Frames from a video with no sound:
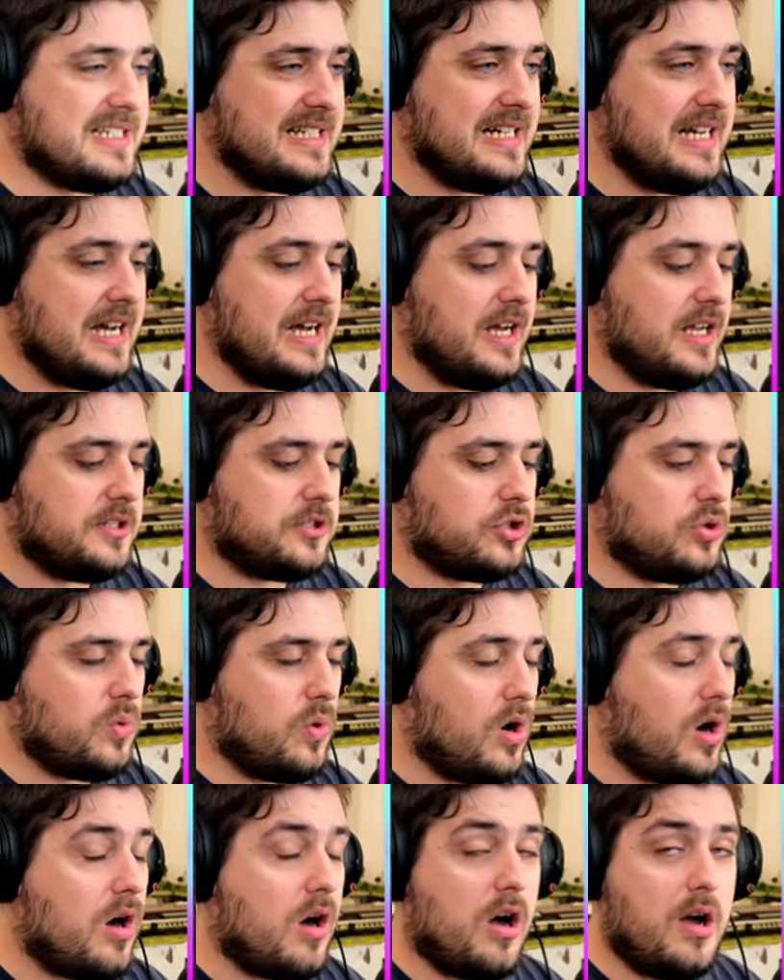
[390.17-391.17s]
Uh, do you
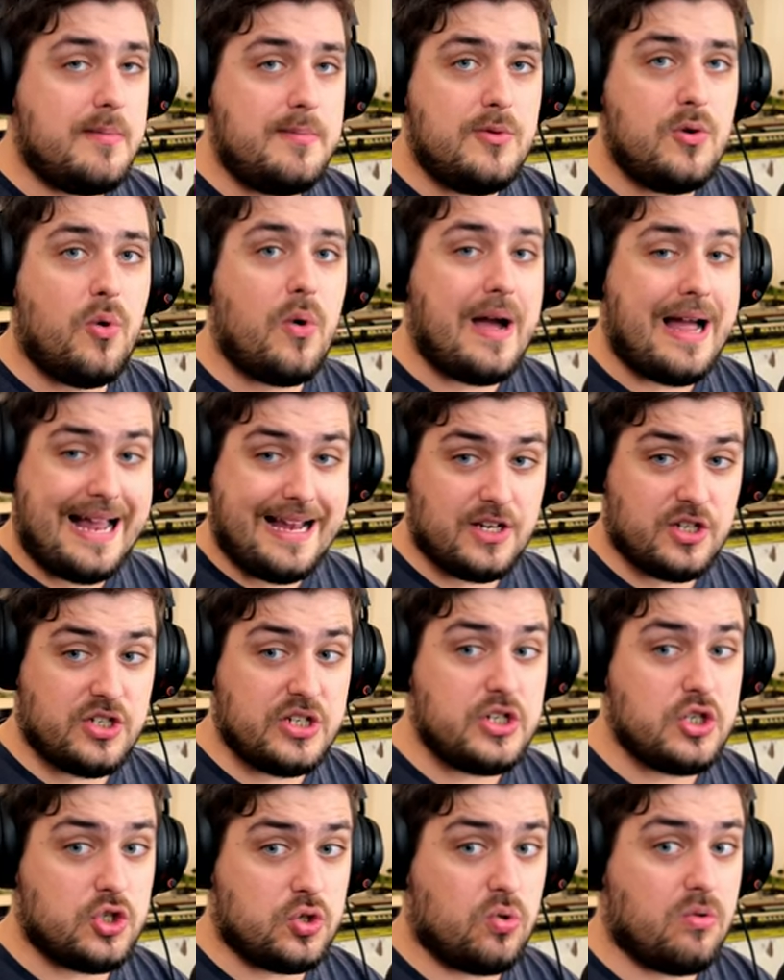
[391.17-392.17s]
know what? I'm not
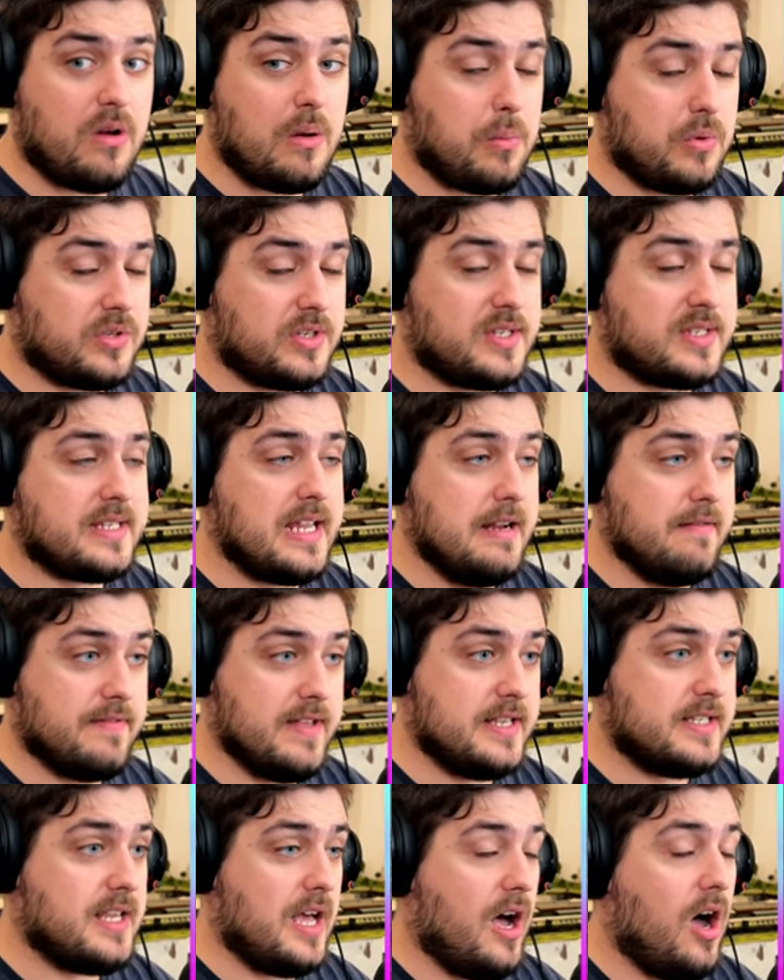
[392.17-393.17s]
actually sure I want to save
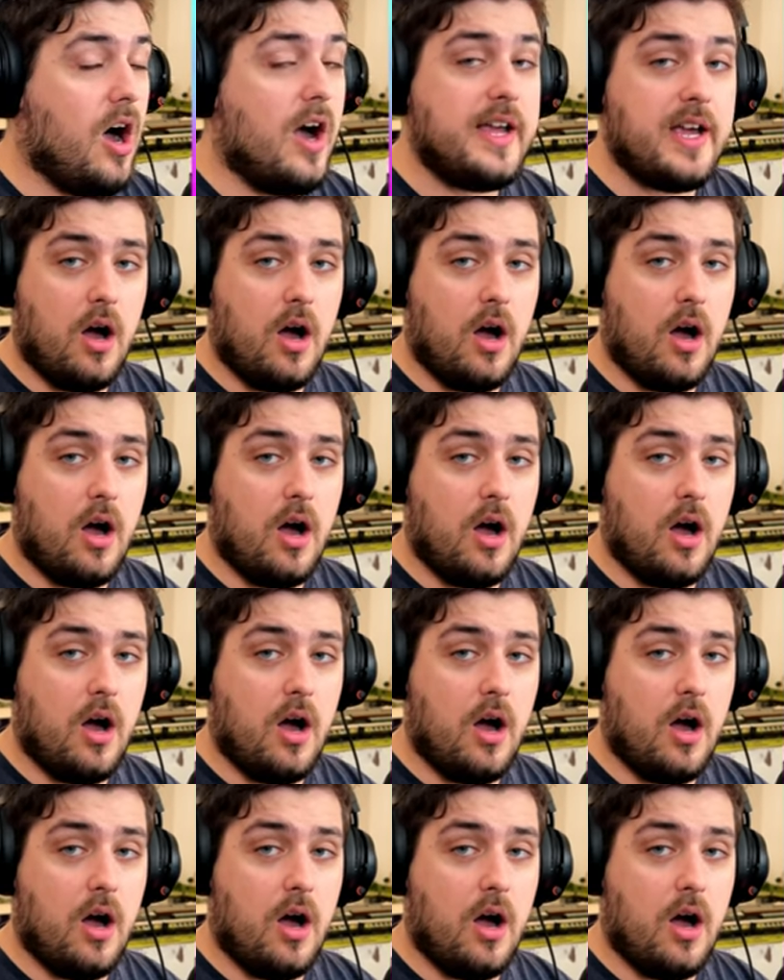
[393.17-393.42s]
this. I,